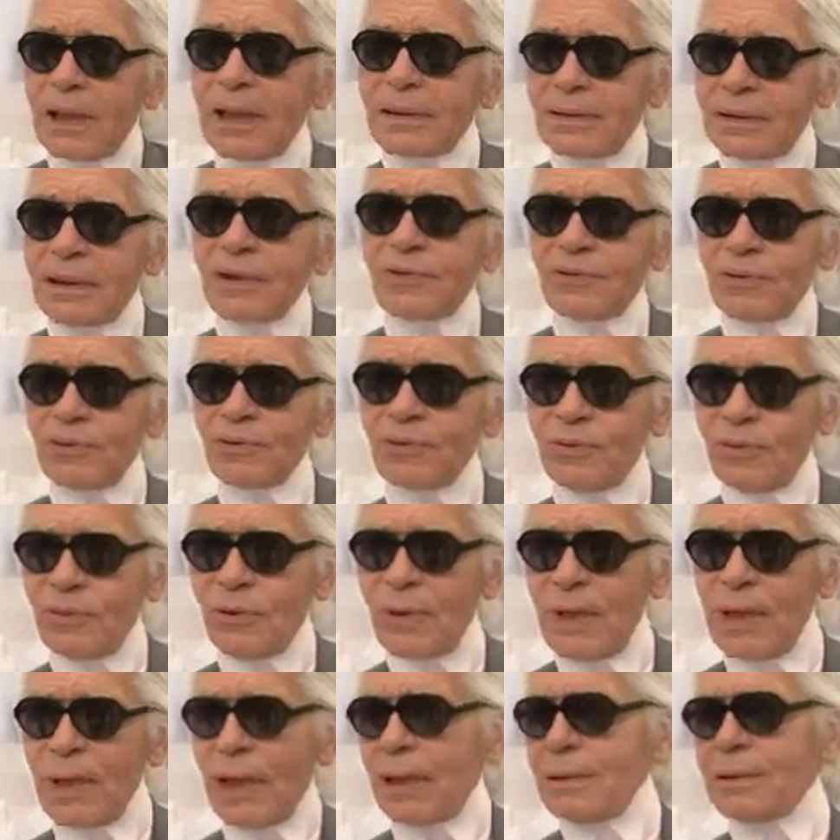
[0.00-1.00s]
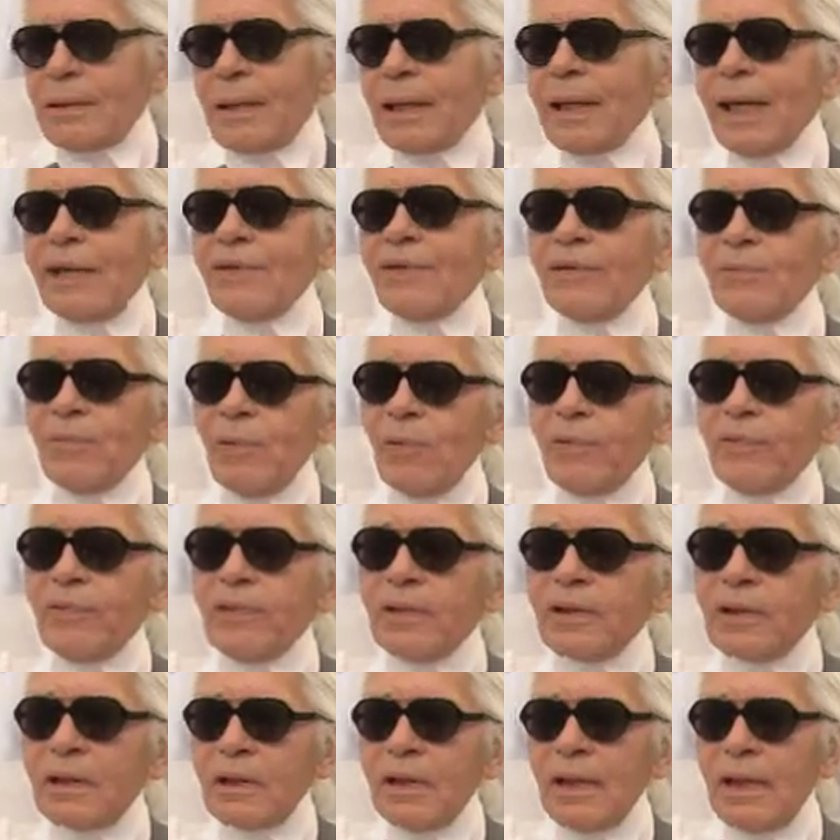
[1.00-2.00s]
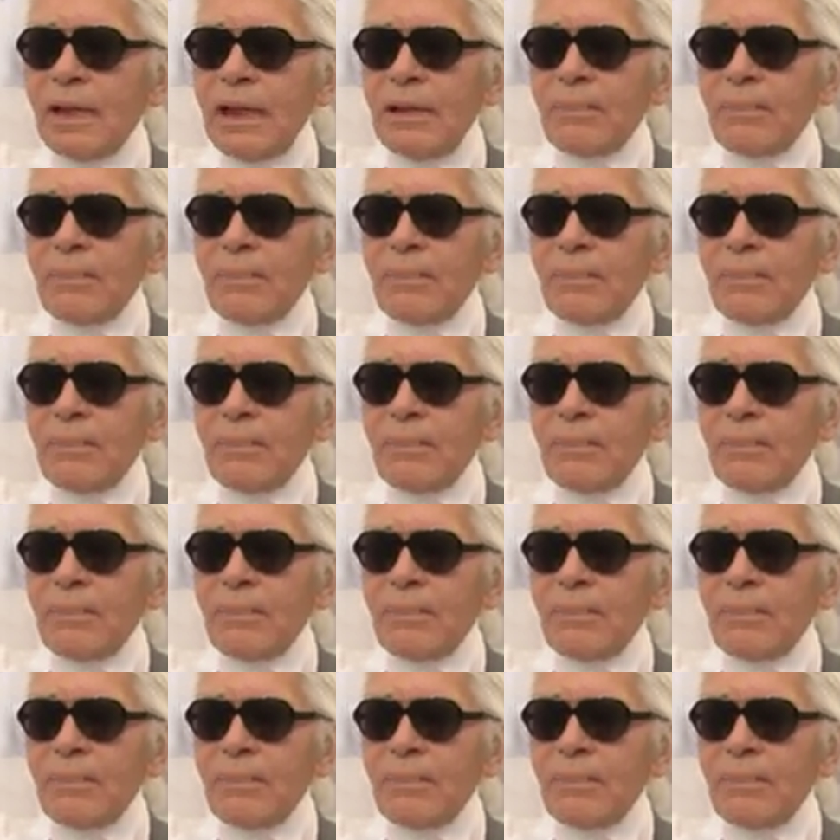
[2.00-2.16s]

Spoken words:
I think so too. And you can remove it. Huh?